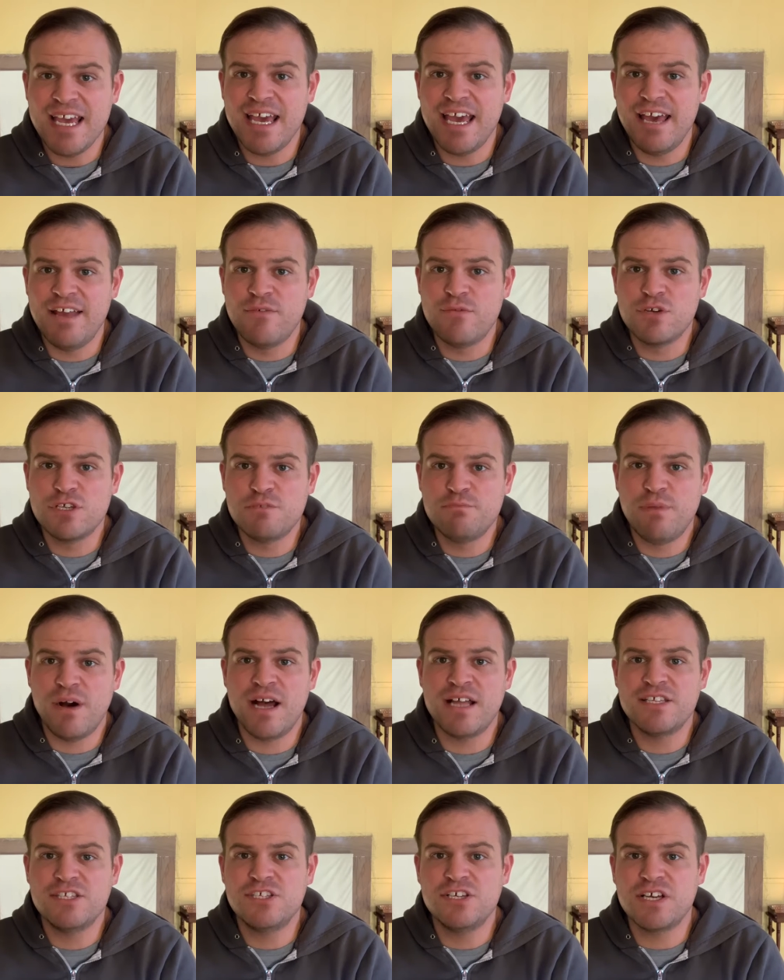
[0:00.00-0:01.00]
in
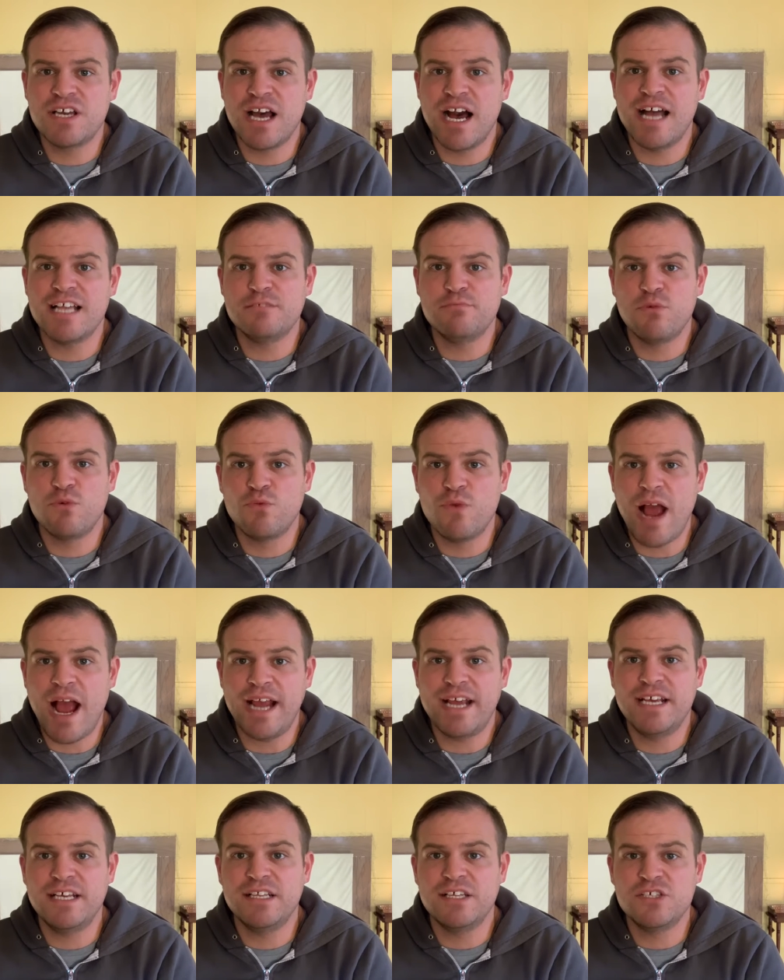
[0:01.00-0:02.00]
response to God's
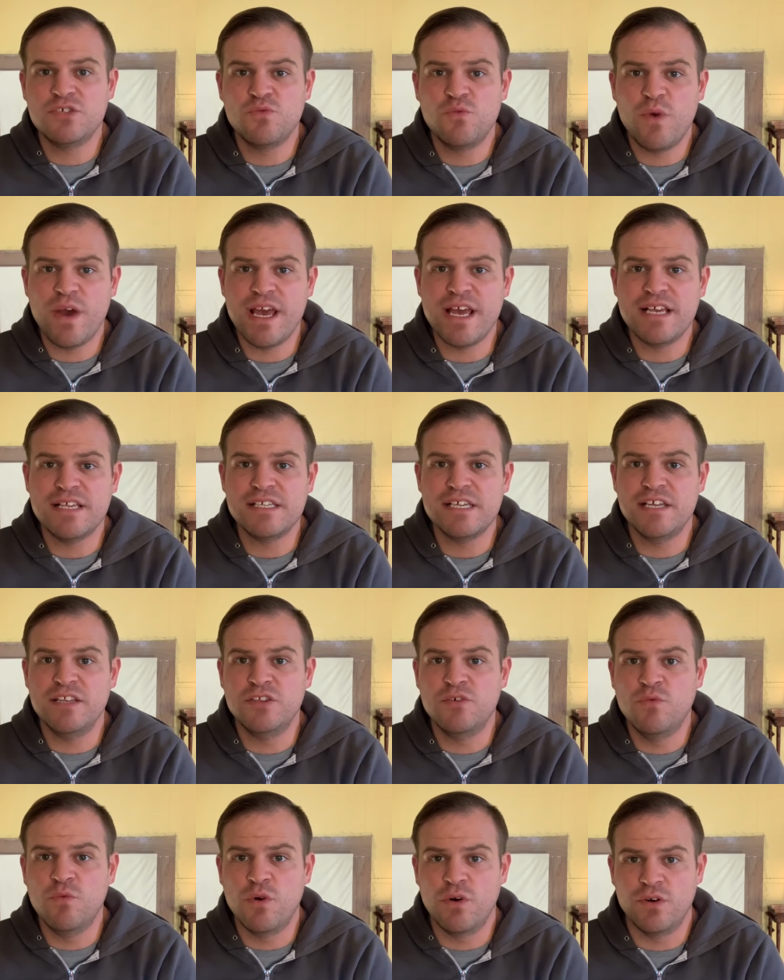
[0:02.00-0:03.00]
miraculous ways in
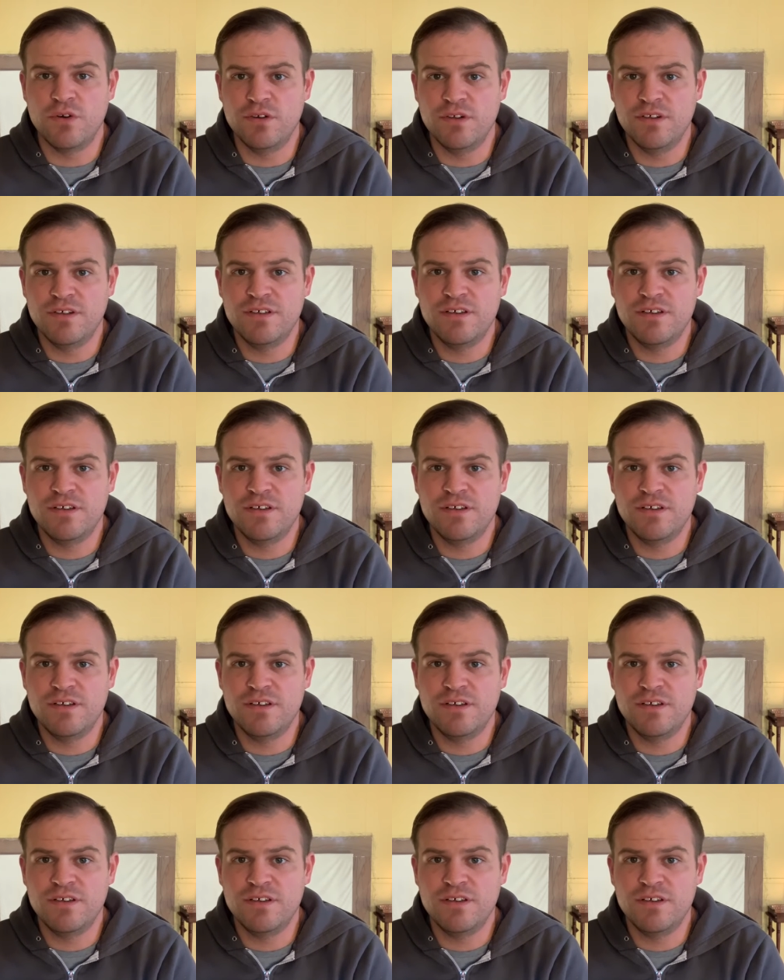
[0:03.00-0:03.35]
the world.